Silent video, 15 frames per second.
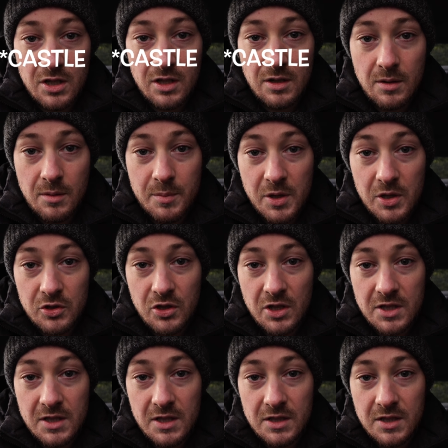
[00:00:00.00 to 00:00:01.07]
I'd be
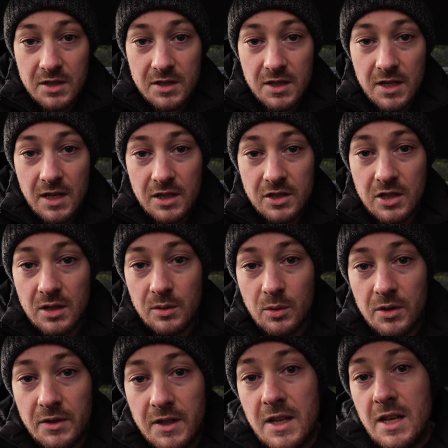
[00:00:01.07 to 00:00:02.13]
interested to see actually
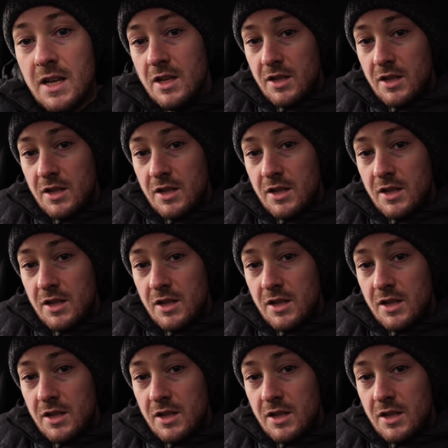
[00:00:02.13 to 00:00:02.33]
what the